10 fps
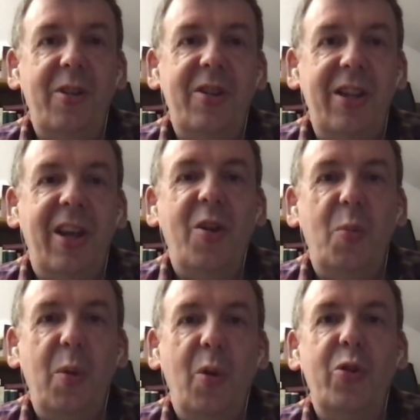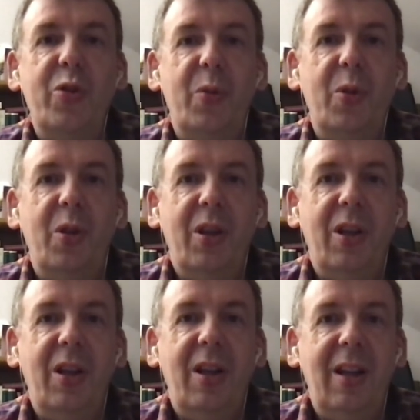that there is no
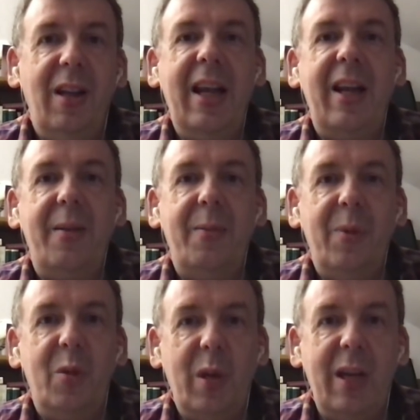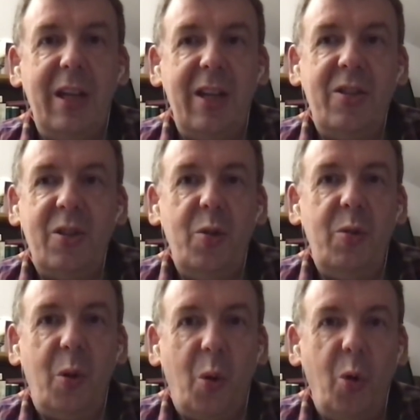plausible link between
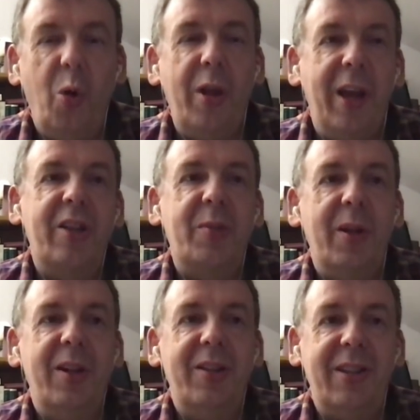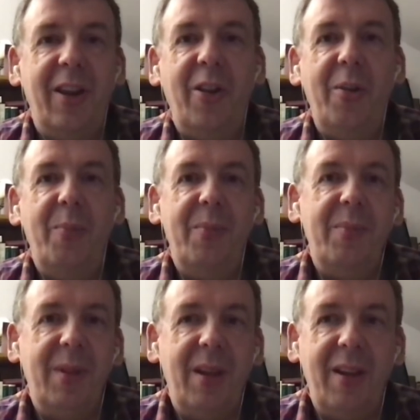these two, that all the experts tell
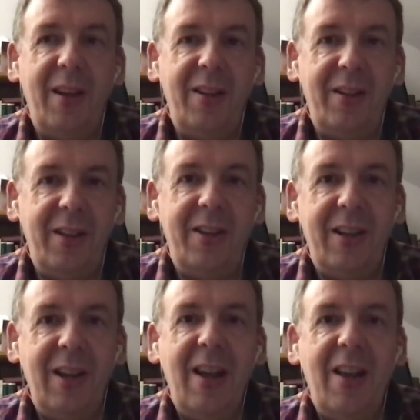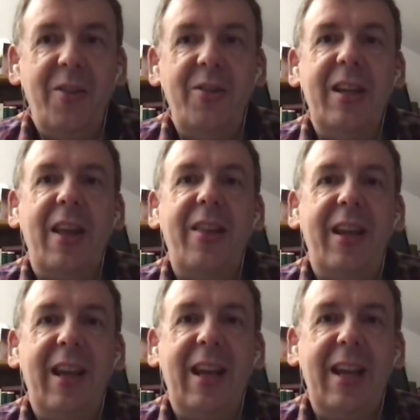them that there is
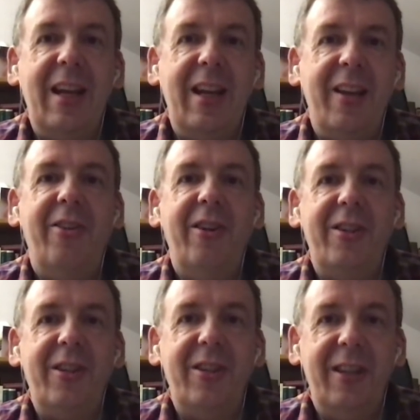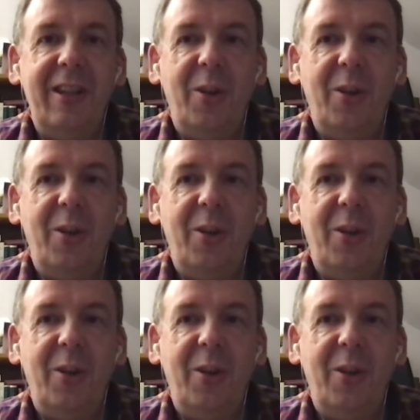nothing inherent in